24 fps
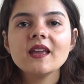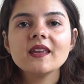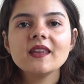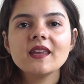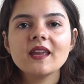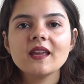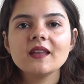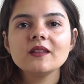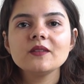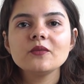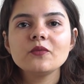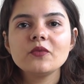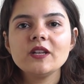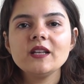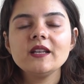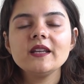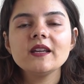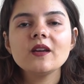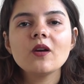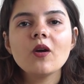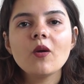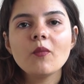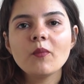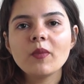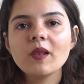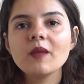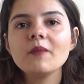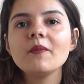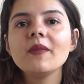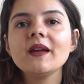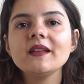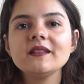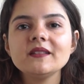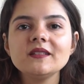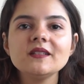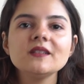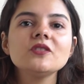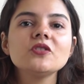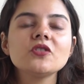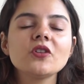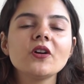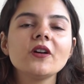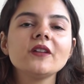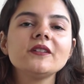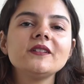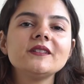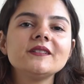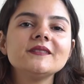can really complement each
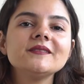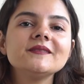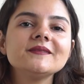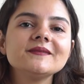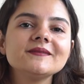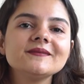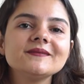other.